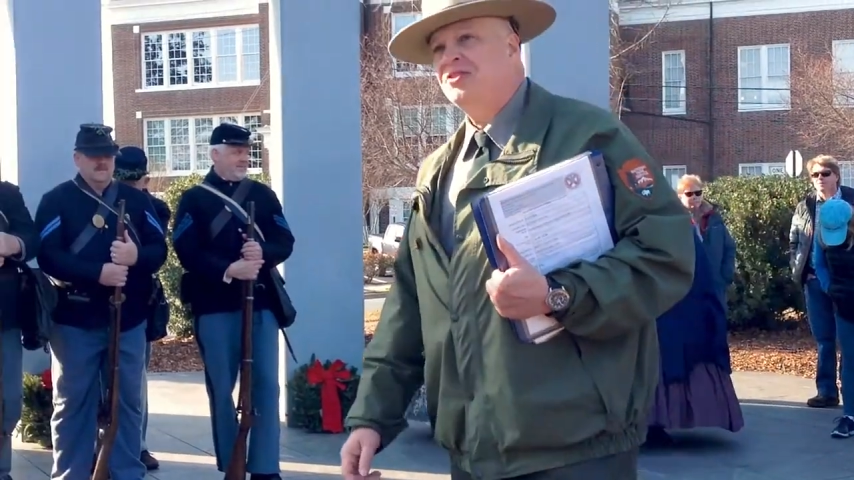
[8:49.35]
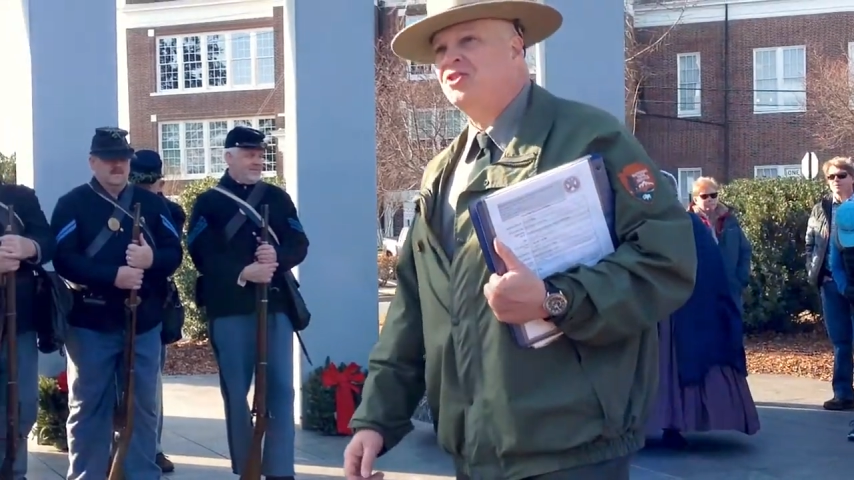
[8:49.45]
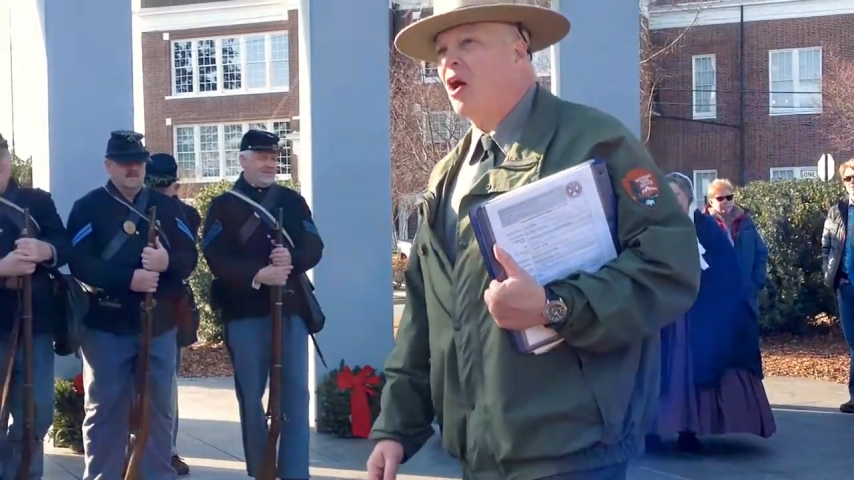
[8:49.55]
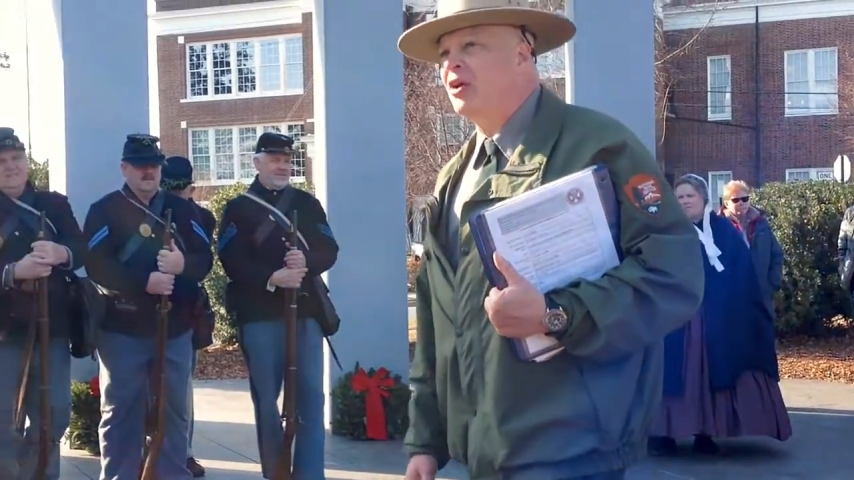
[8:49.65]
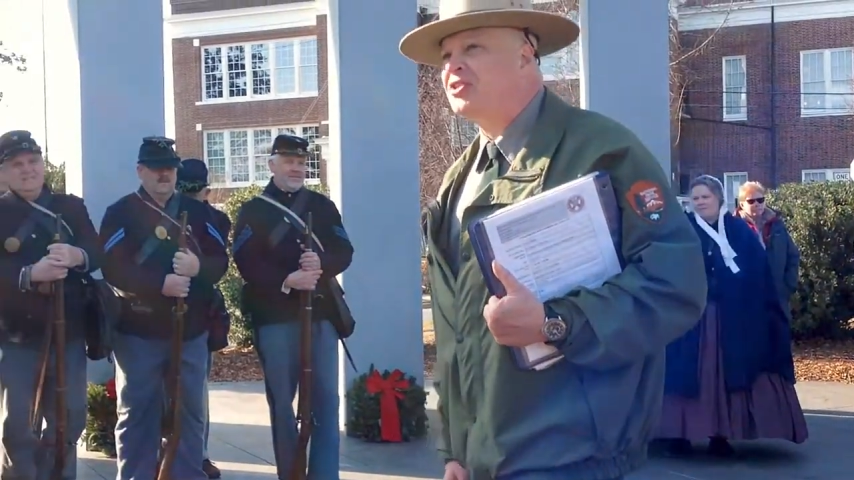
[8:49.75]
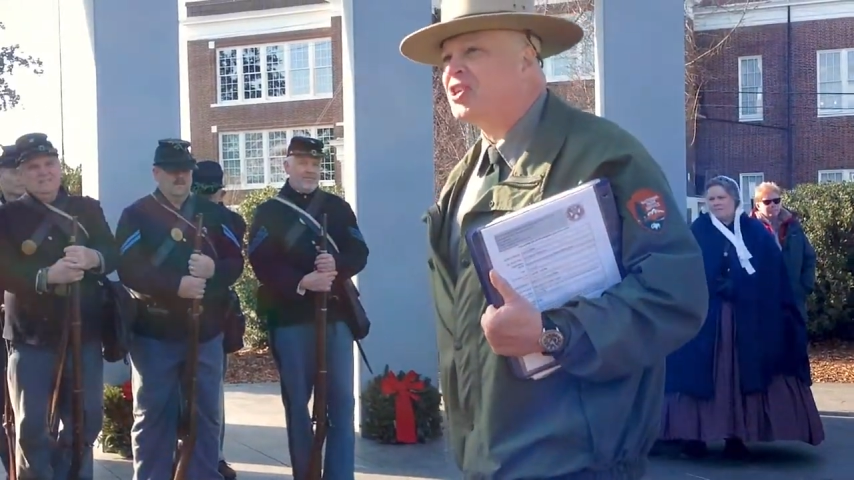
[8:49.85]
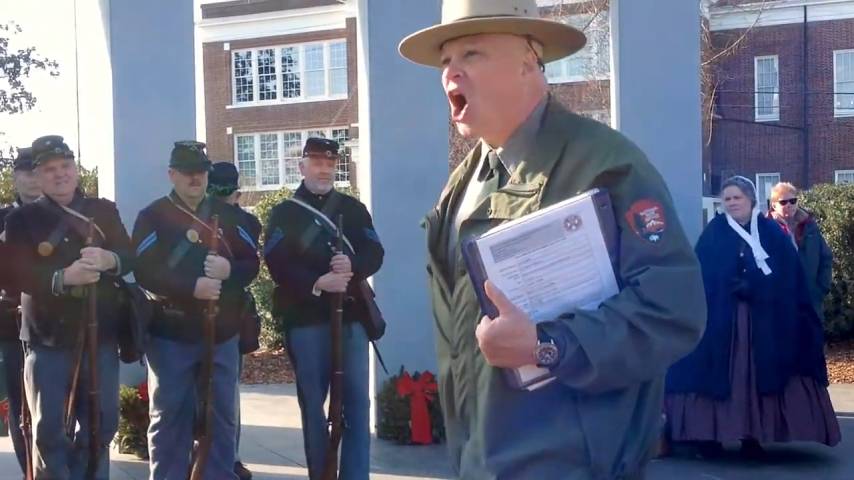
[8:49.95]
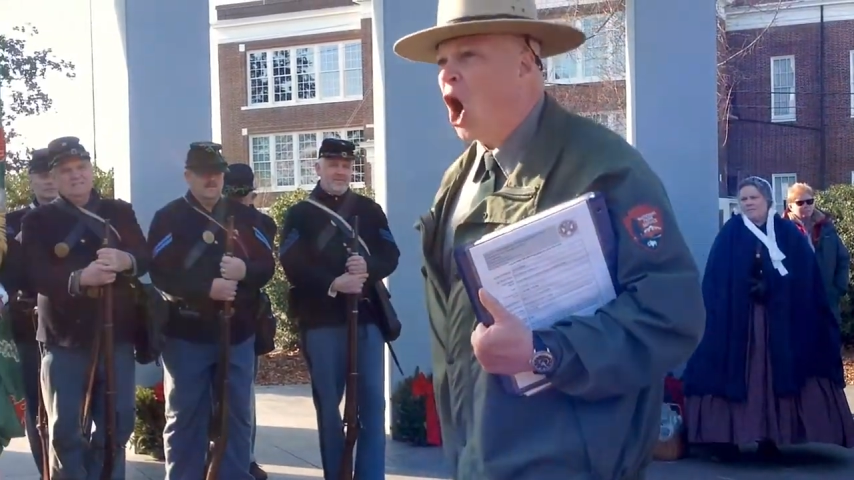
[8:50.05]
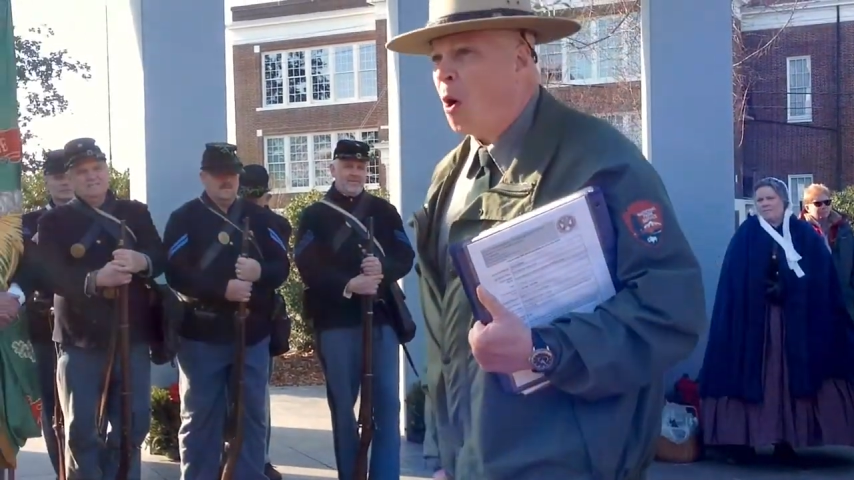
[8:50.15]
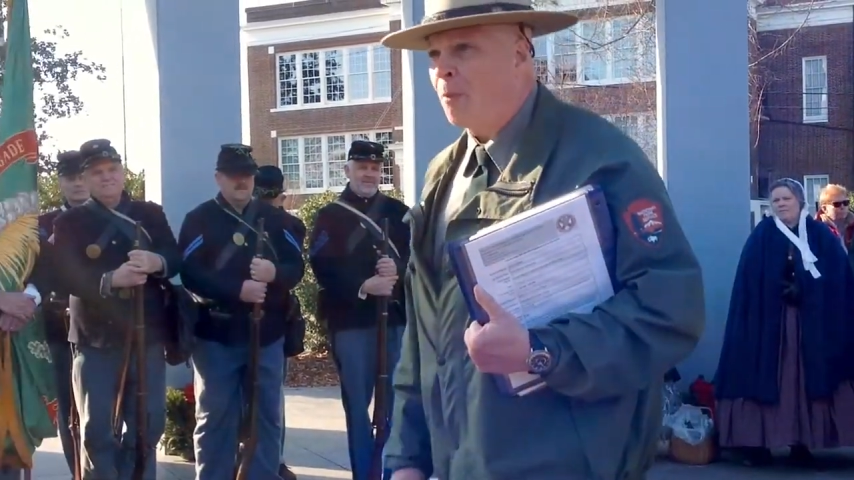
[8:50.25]
so and
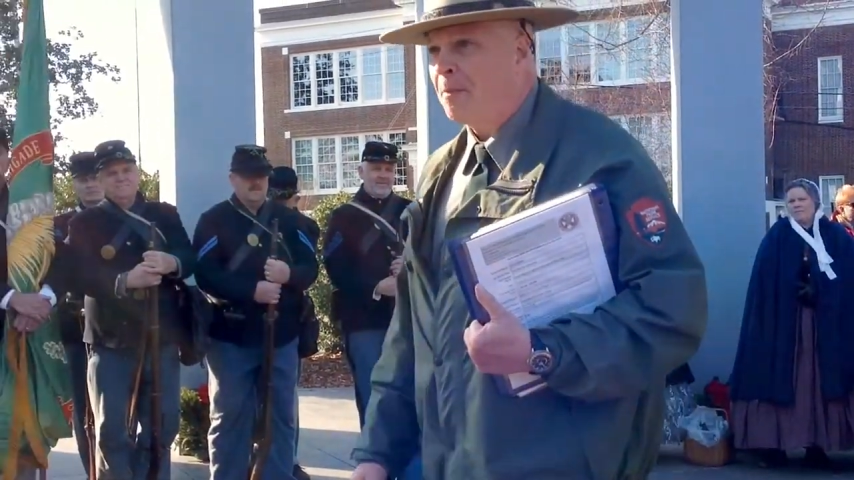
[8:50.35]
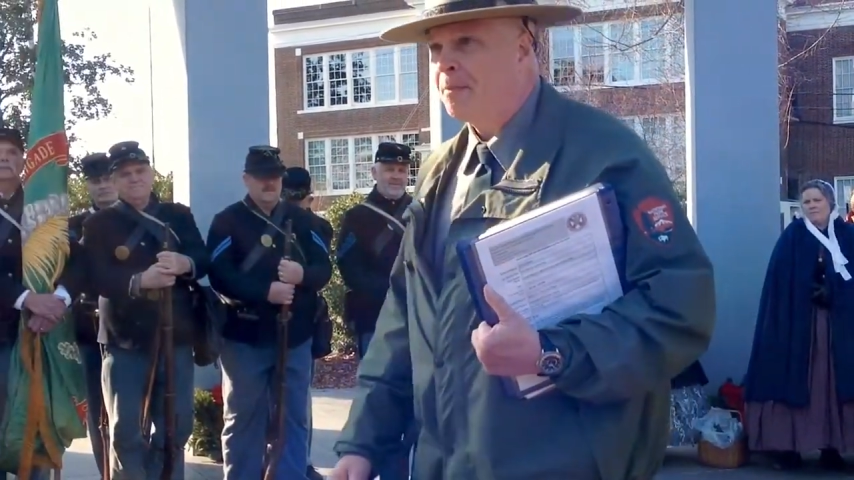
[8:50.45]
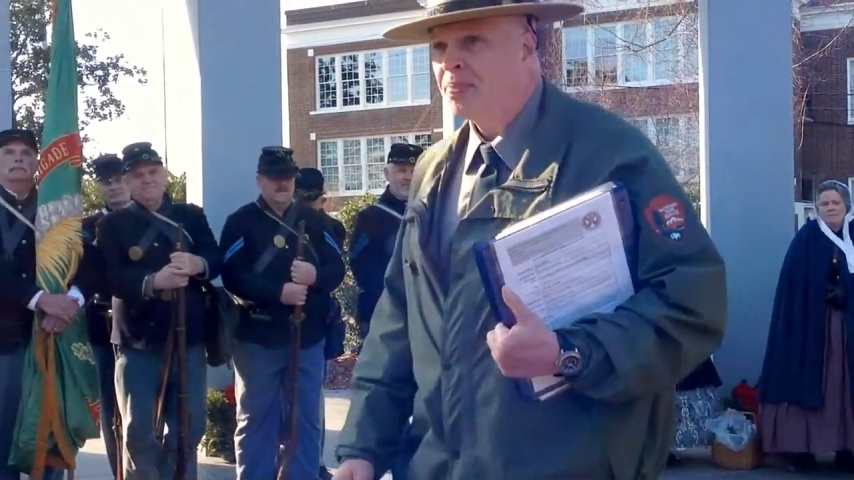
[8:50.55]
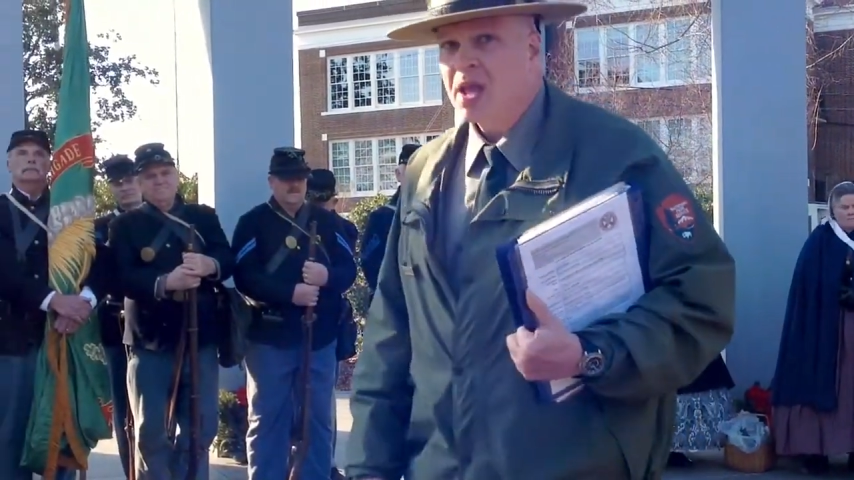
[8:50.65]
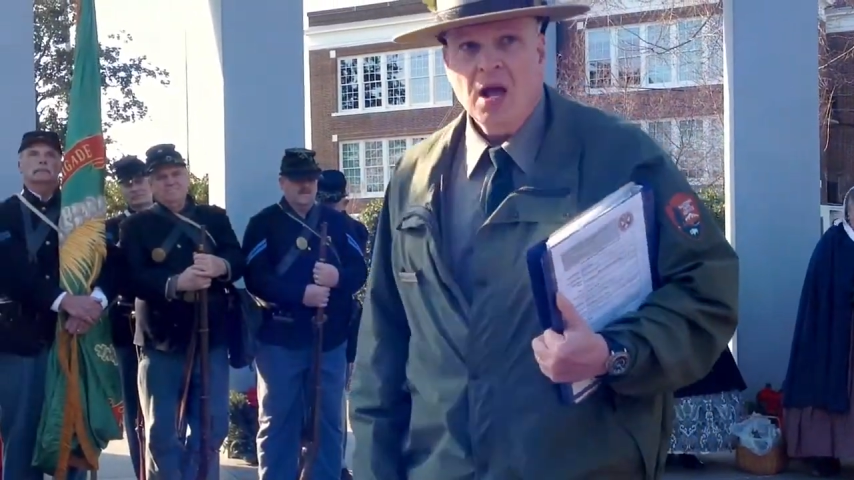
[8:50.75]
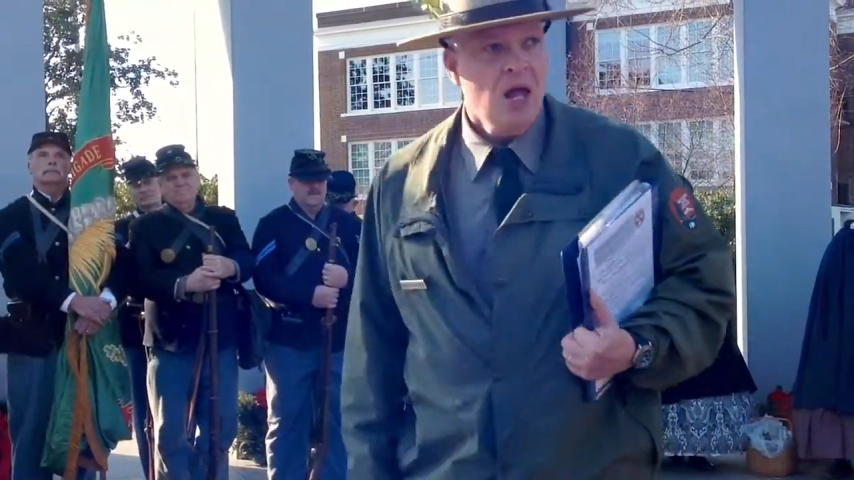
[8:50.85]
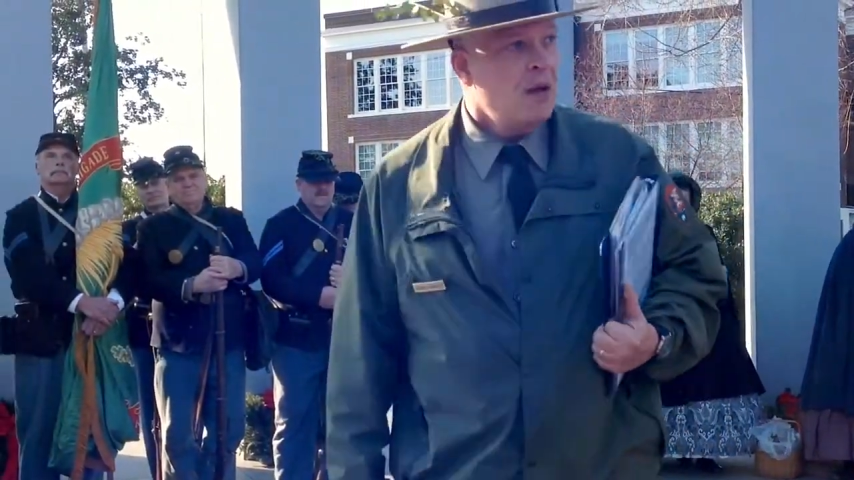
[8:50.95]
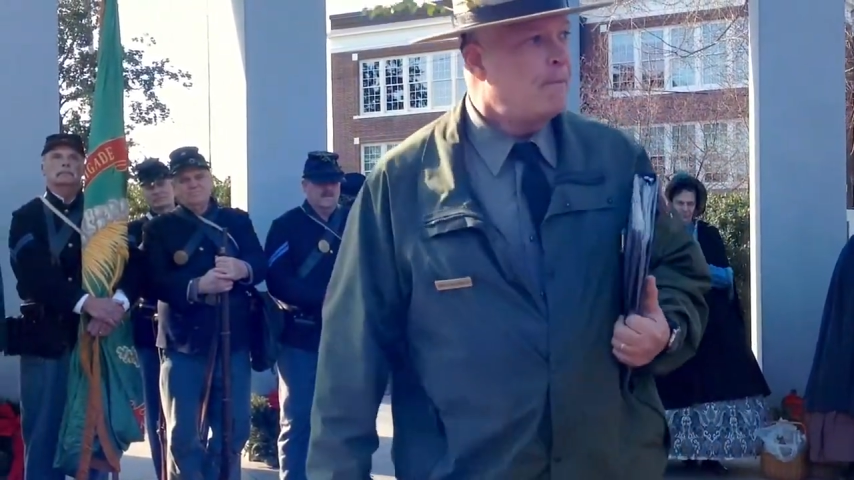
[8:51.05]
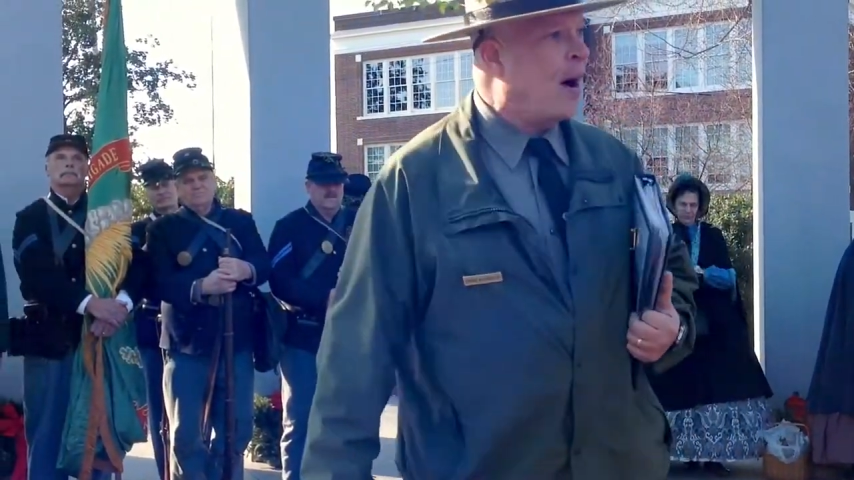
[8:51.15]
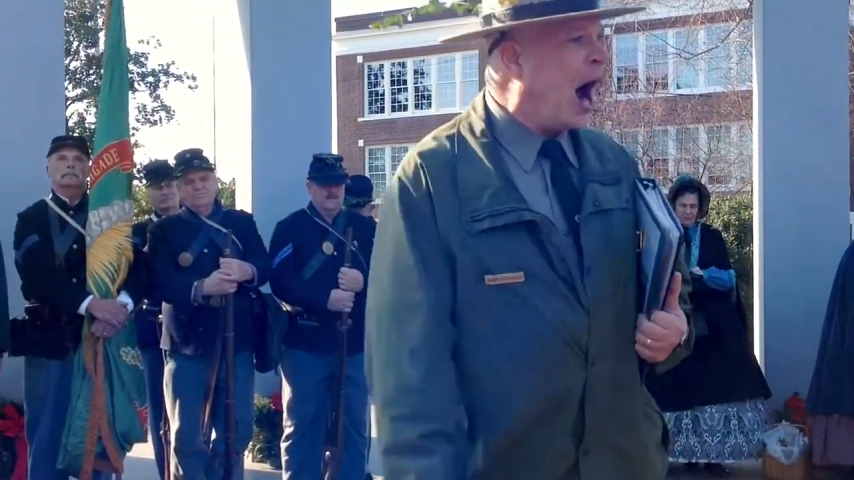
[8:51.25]
so.
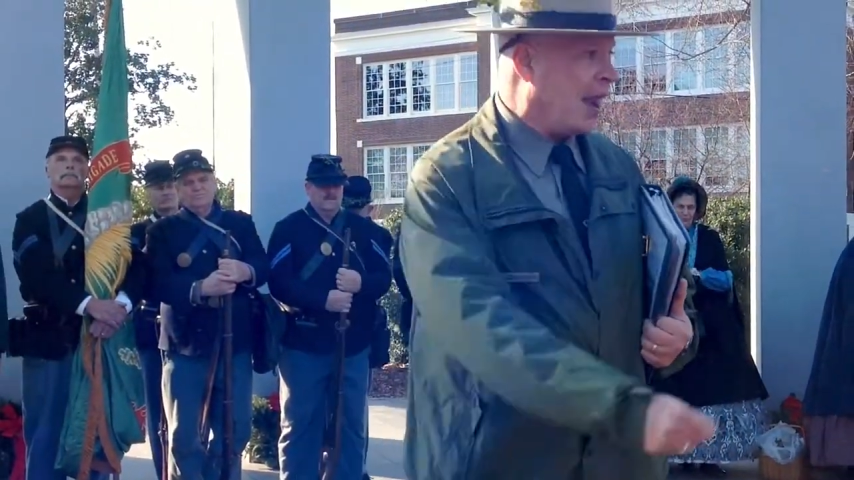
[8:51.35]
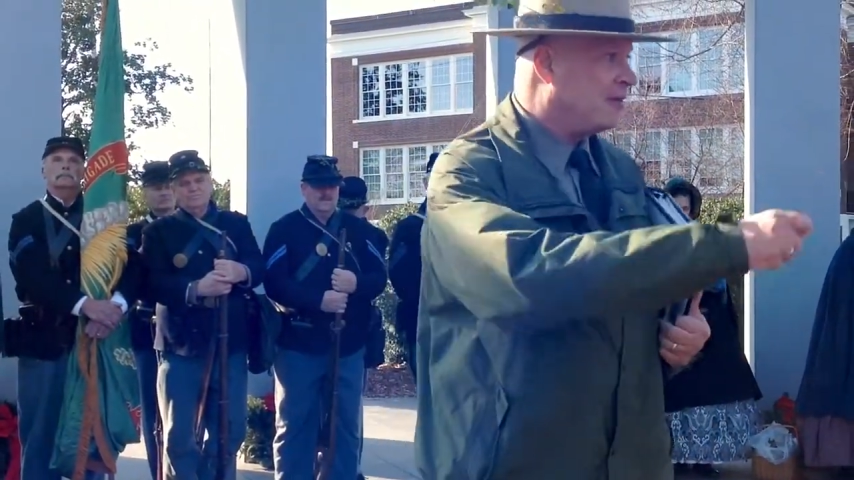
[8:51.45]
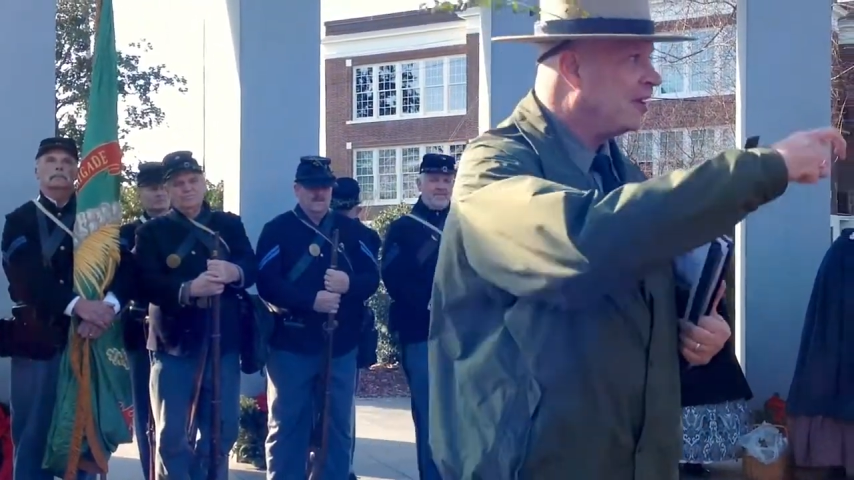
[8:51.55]
But